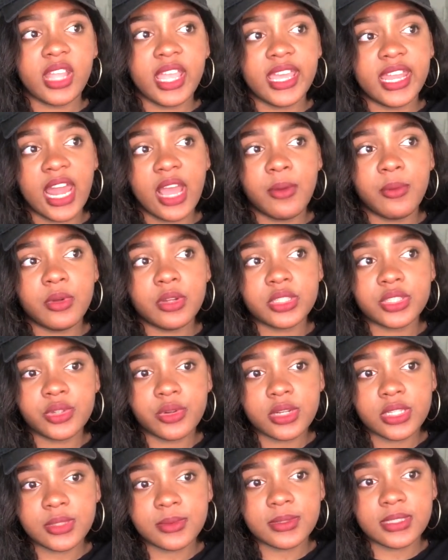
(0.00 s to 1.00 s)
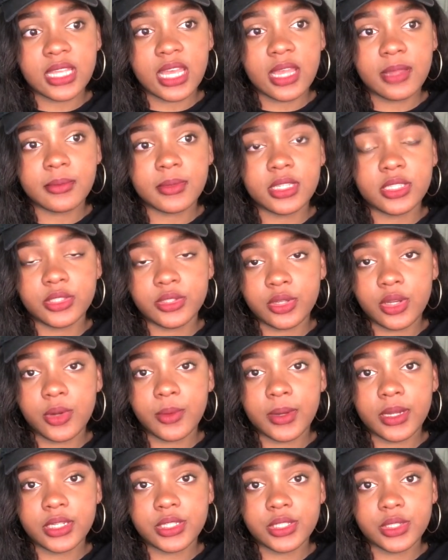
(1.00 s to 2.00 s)
And I wore shorts one time because you could
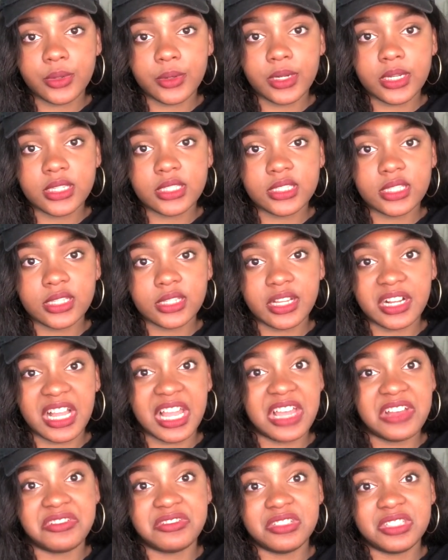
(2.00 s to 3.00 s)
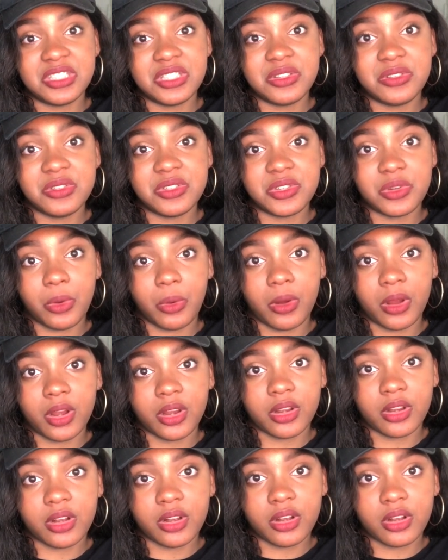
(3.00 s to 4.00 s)
wear shorts and it was too short.
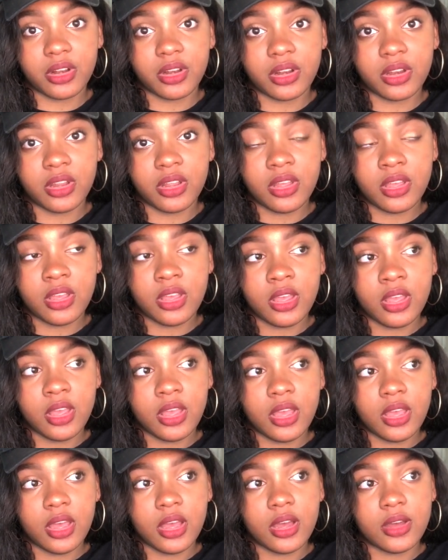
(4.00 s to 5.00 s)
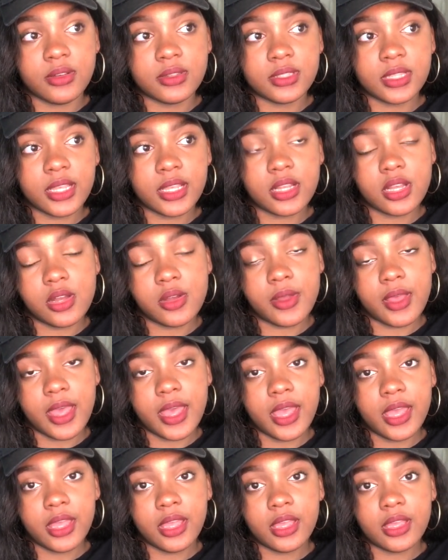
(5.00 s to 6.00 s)
I was like,
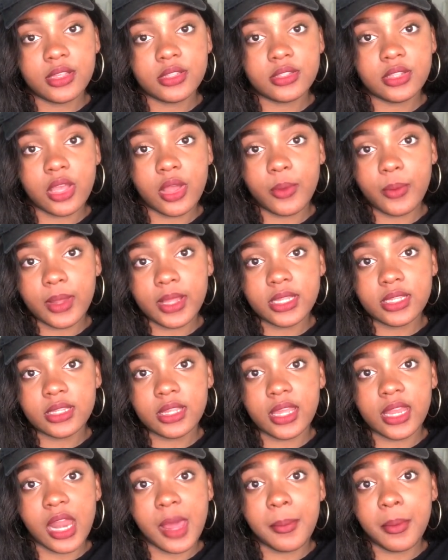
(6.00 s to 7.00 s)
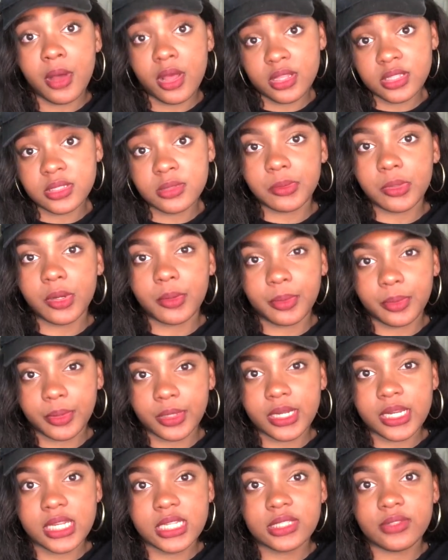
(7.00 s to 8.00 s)
okay. So I went and I bought some
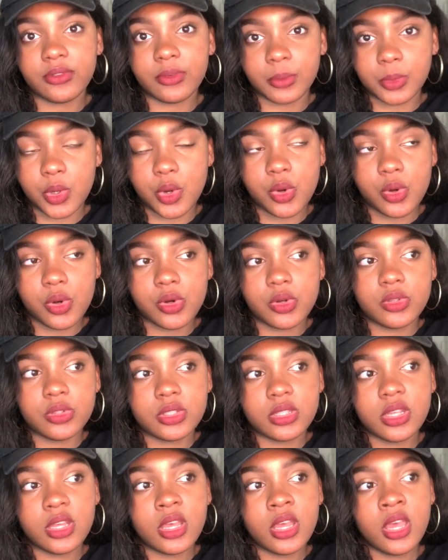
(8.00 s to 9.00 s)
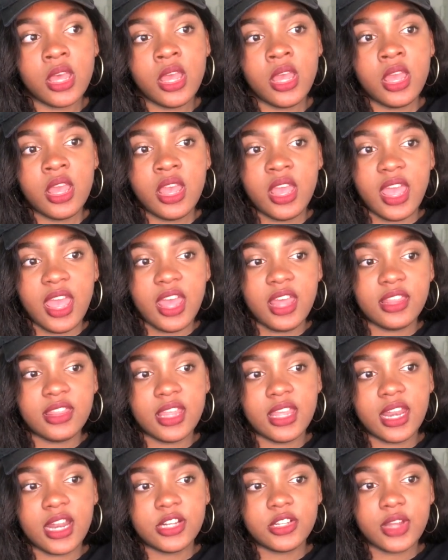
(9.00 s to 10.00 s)
capris from Kohl's. And
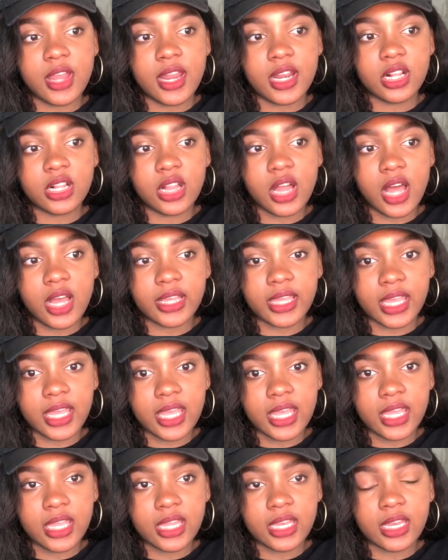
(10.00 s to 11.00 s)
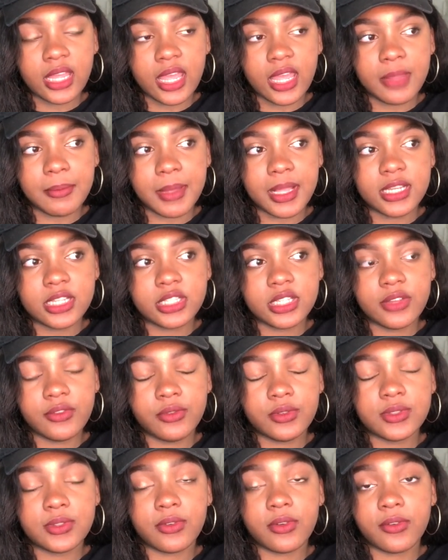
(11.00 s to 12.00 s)
then I tried to clock in and my shift
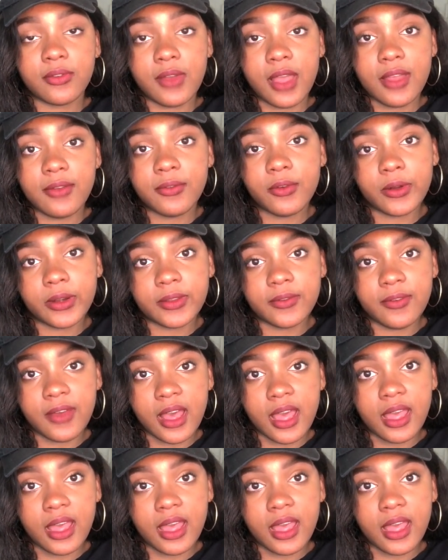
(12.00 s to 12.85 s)
was for 5:45.